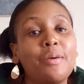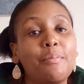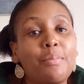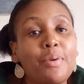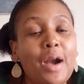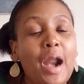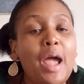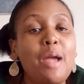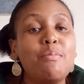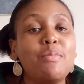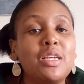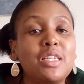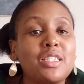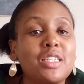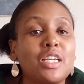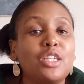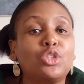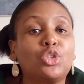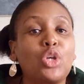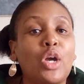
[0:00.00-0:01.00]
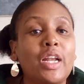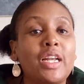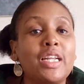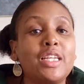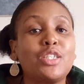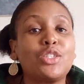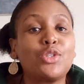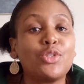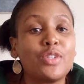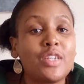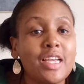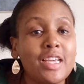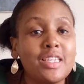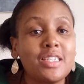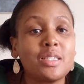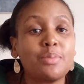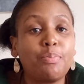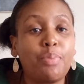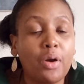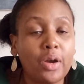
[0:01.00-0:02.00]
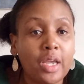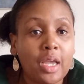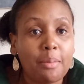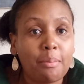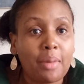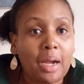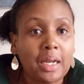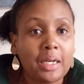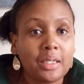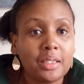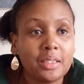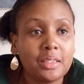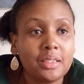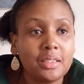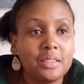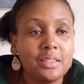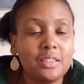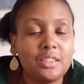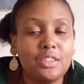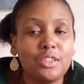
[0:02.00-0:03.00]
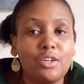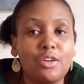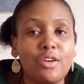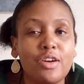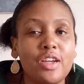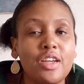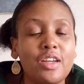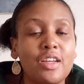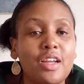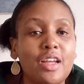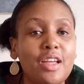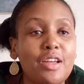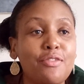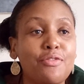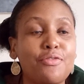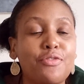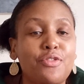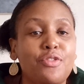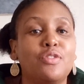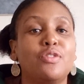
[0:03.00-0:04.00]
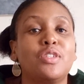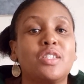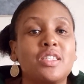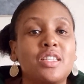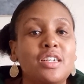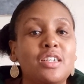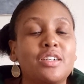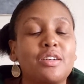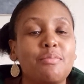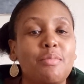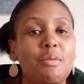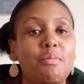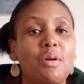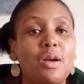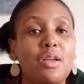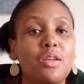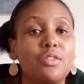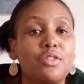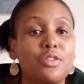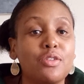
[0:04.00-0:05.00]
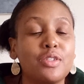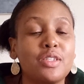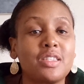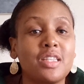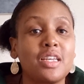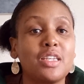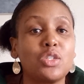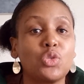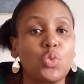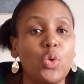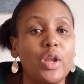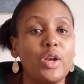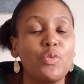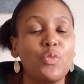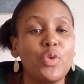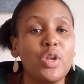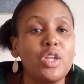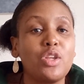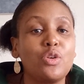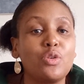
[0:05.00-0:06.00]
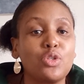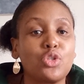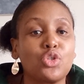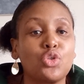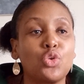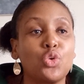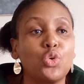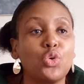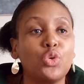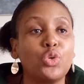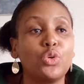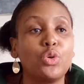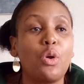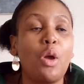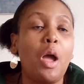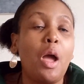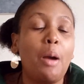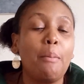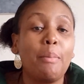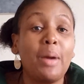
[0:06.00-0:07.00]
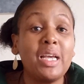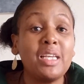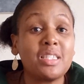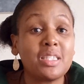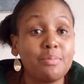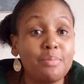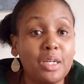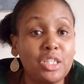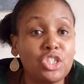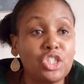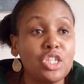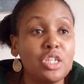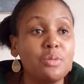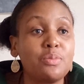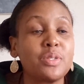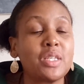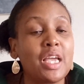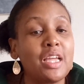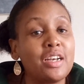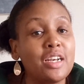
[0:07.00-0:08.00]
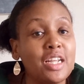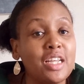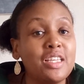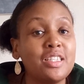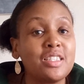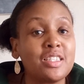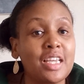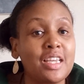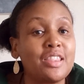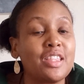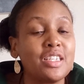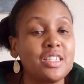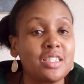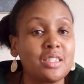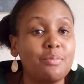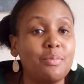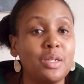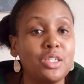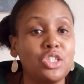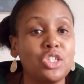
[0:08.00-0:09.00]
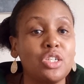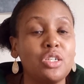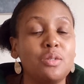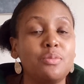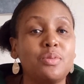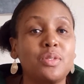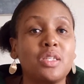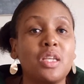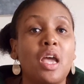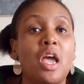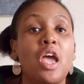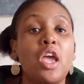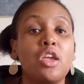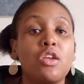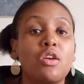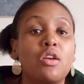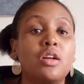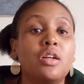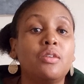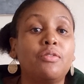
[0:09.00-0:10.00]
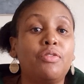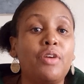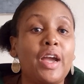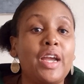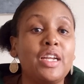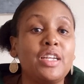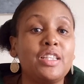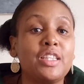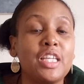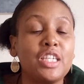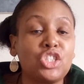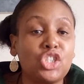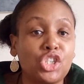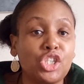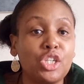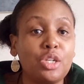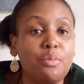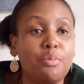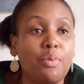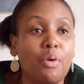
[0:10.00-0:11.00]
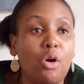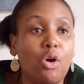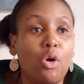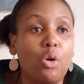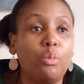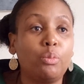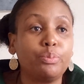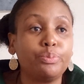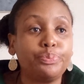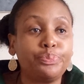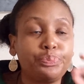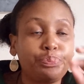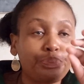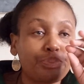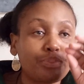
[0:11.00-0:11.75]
Prime is actually today's Pokémon. You know, if you still remember those days when we used to buy Simba chips, and inside the Simba chips, you'll find the chip, a